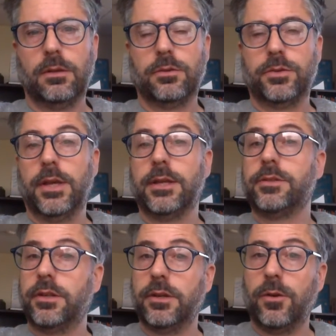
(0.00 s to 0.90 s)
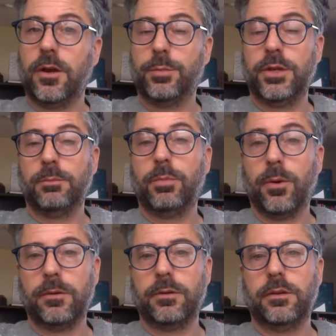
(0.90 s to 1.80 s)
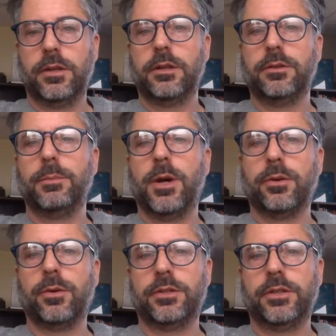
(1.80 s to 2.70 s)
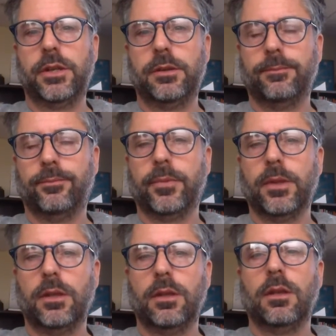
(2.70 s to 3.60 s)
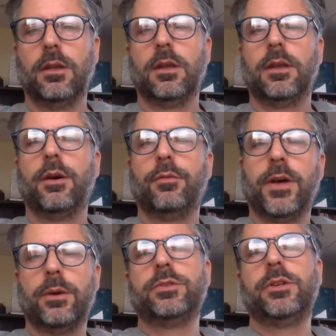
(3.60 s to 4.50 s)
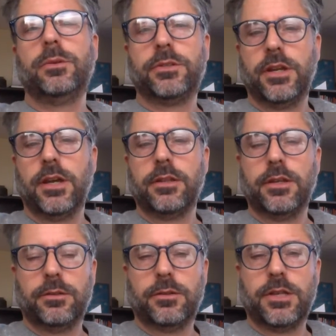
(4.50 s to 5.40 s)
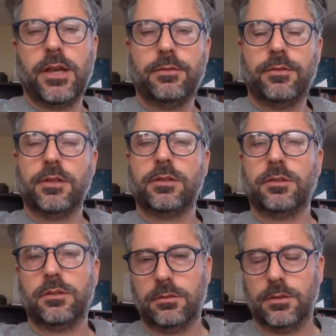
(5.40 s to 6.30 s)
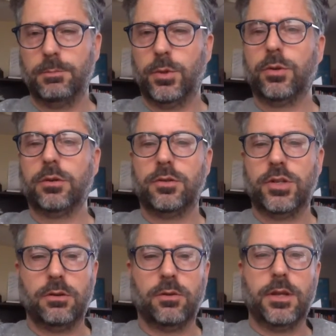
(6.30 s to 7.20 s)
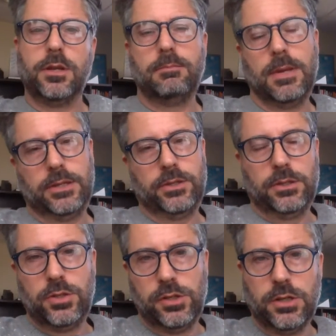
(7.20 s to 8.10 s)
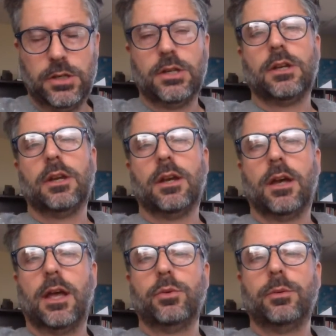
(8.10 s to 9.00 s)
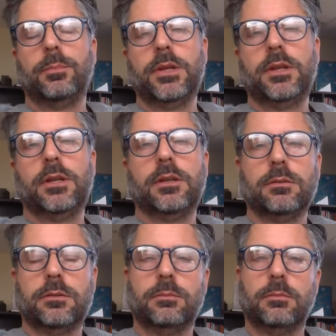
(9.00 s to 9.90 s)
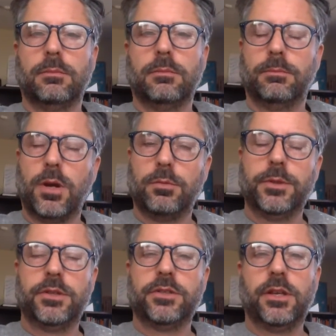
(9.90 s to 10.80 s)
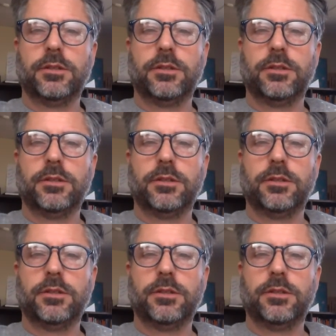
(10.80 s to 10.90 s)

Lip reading: So that's incredibly important in a democracy. Now, if I was you sitting on the other side of this computer-generated message, I would be probably saying